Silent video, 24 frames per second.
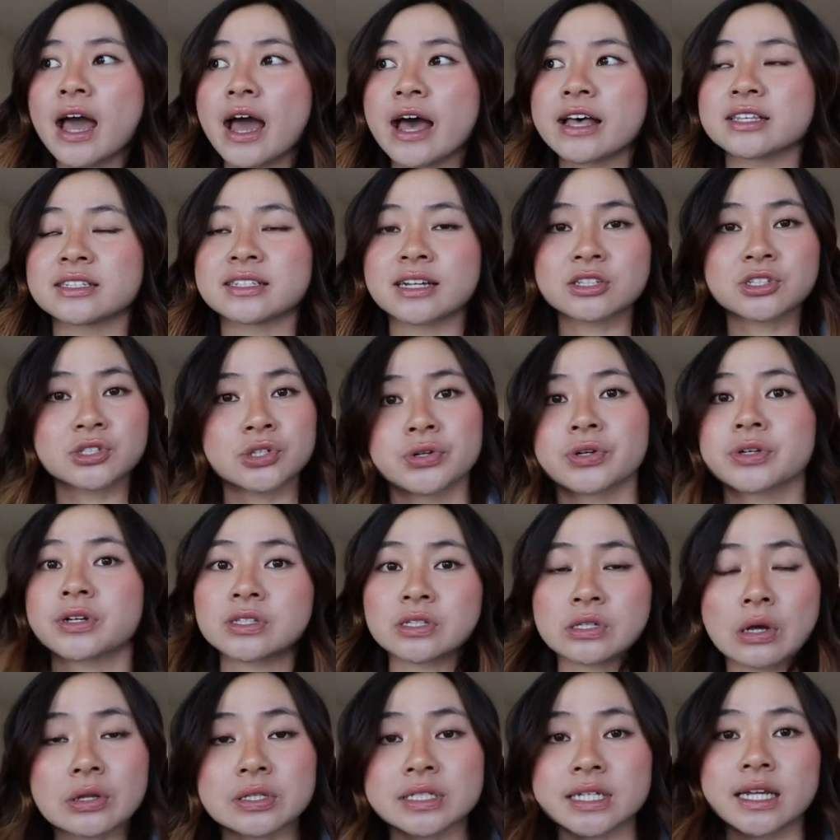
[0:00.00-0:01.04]
as an external
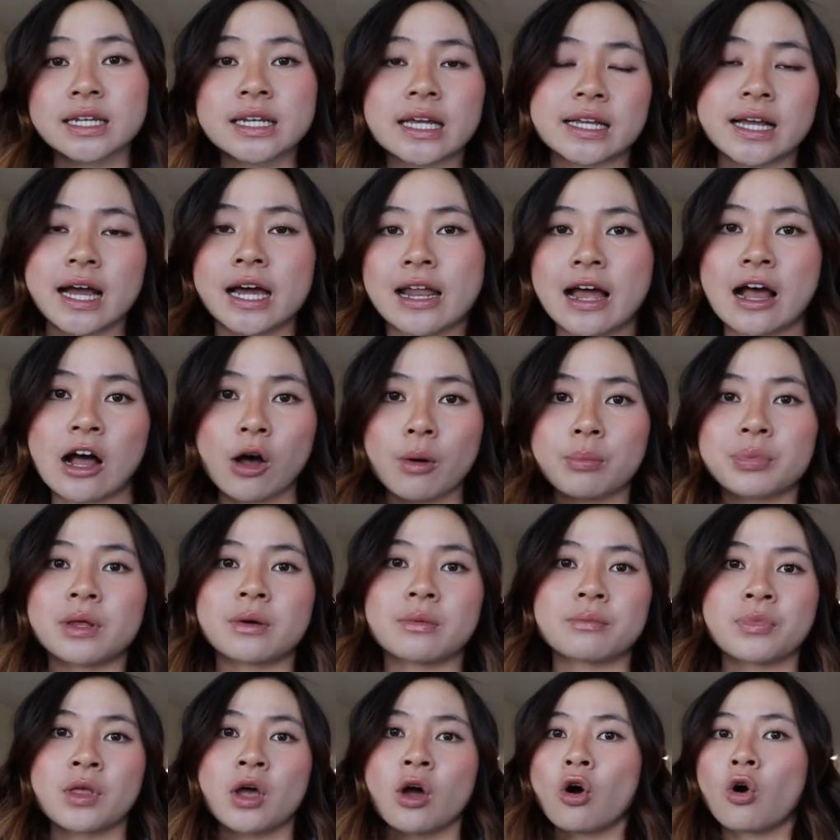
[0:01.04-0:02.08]
consultant and kind of help
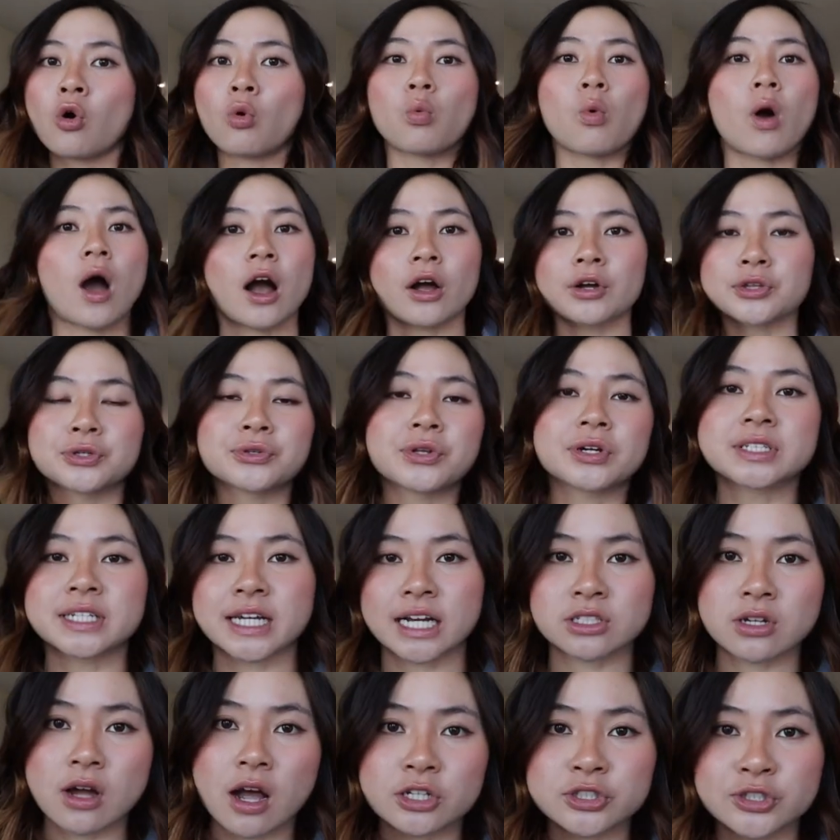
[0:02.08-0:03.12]
them walk through their
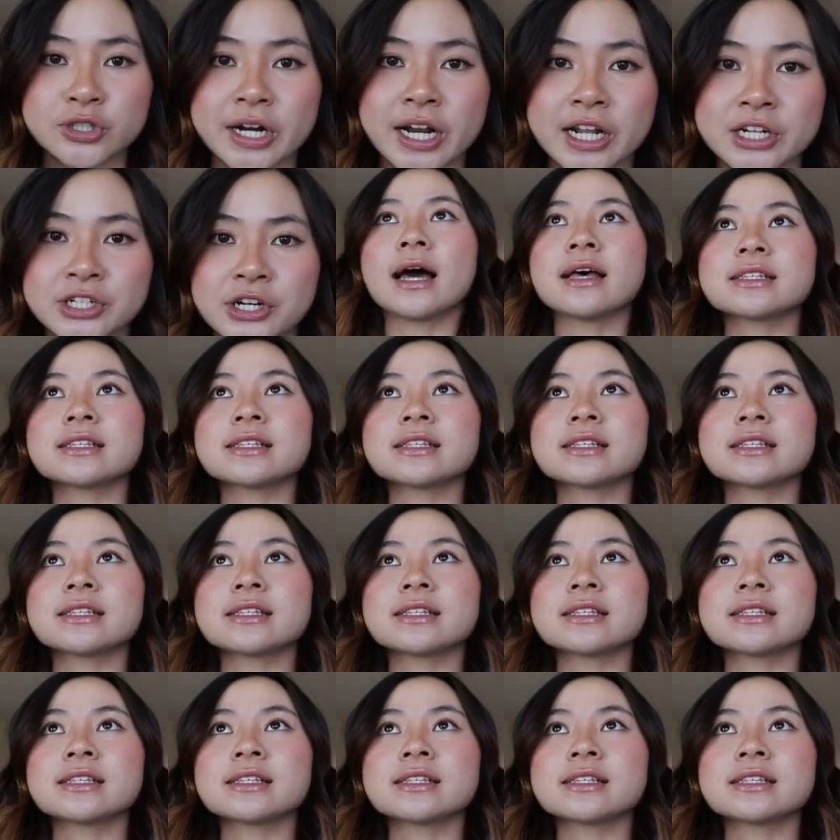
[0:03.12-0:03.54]
TikTok strategy.